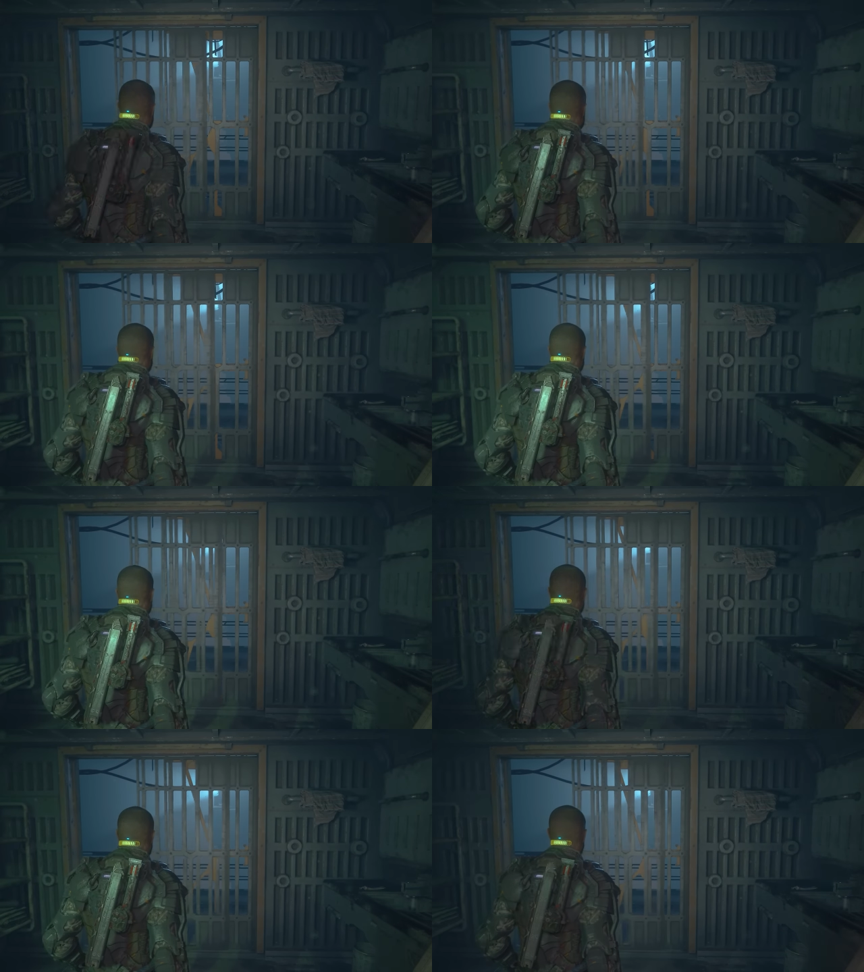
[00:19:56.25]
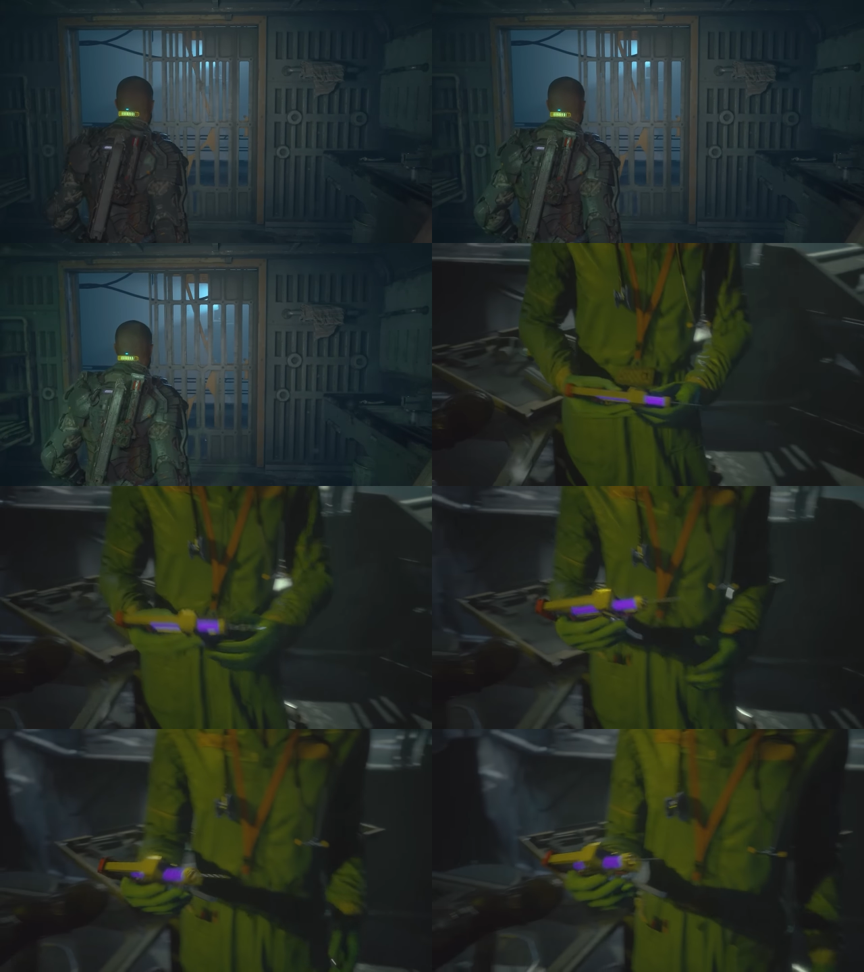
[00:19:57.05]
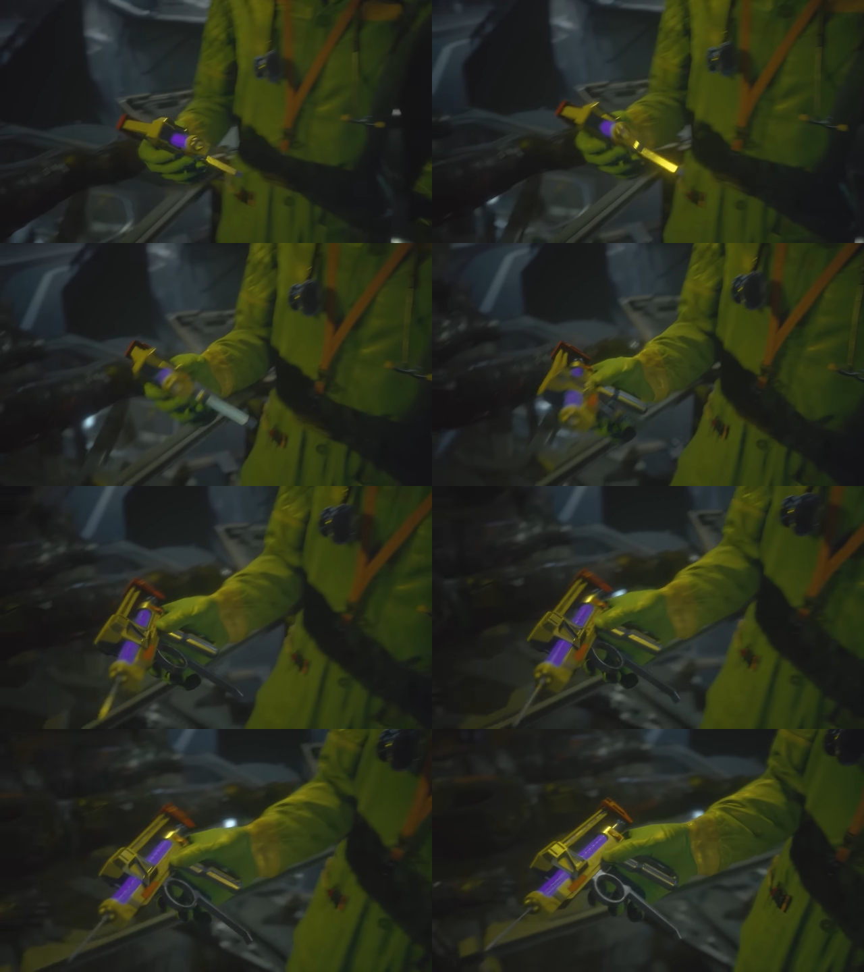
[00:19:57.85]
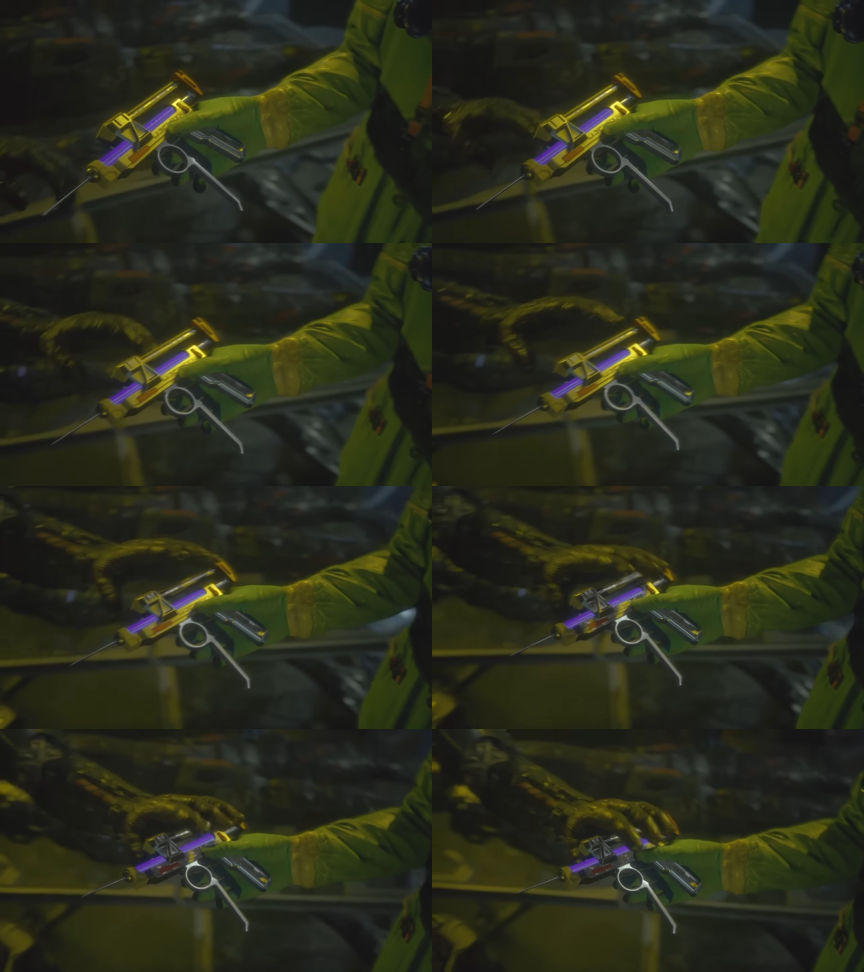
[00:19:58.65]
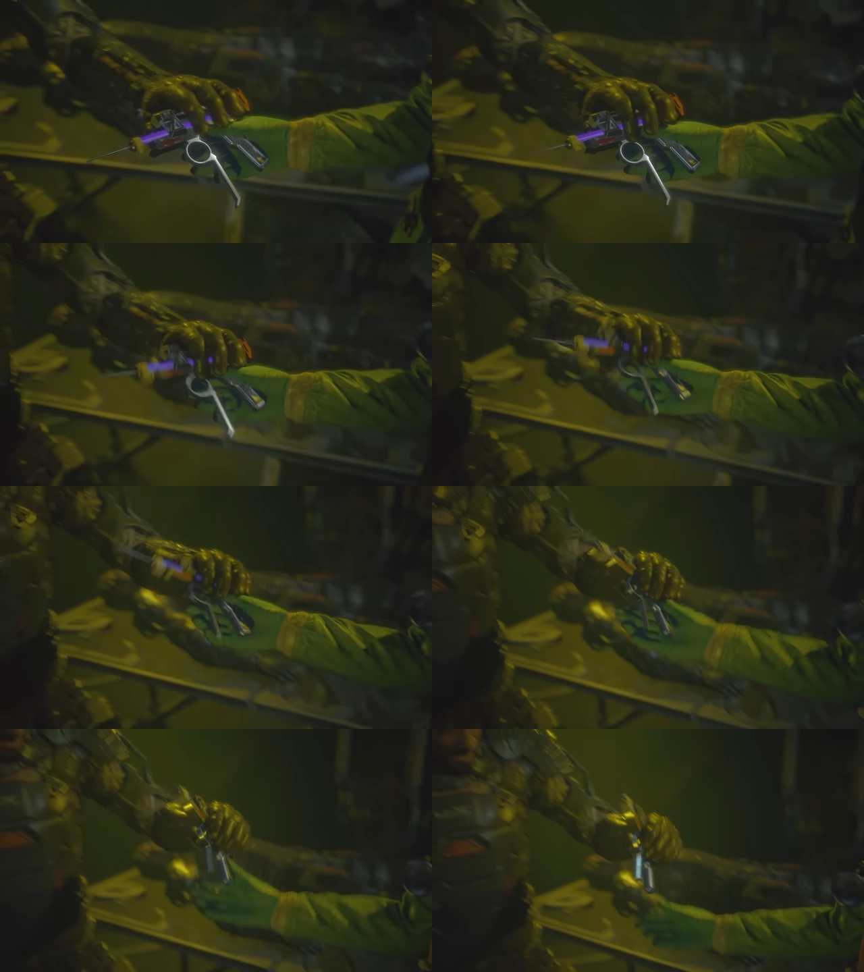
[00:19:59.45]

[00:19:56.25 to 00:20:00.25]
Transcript: (no speaker visible)